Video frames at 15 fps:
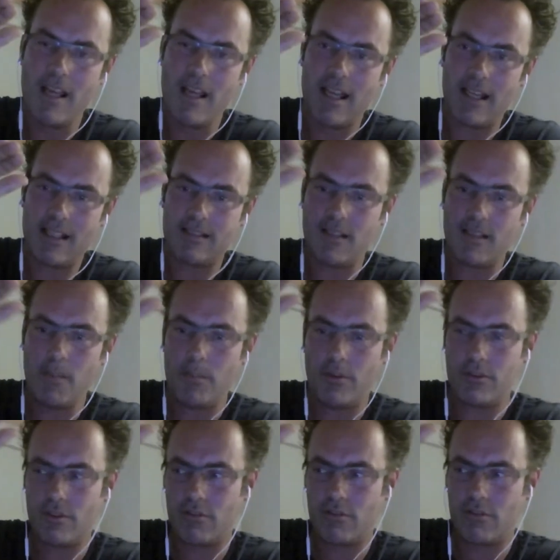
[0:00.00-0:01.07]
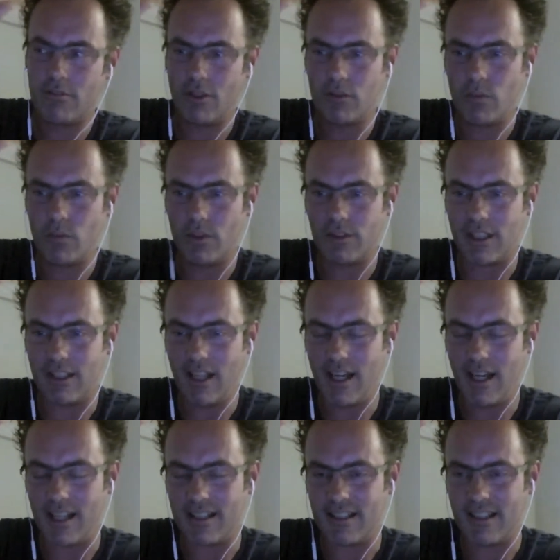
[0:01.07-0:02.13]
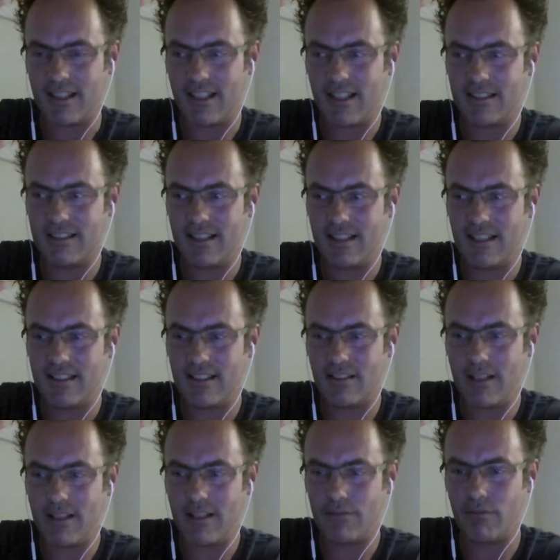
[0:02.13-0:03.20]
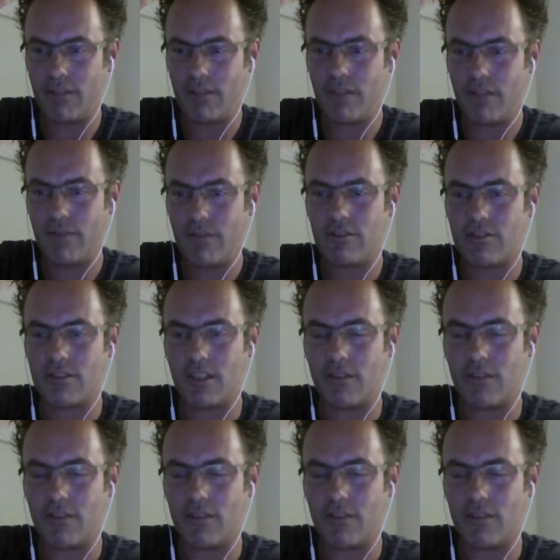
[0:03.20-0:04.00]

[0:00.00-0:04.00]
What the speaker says: And at some point your growth will decline, and then you have to reinvent yourself.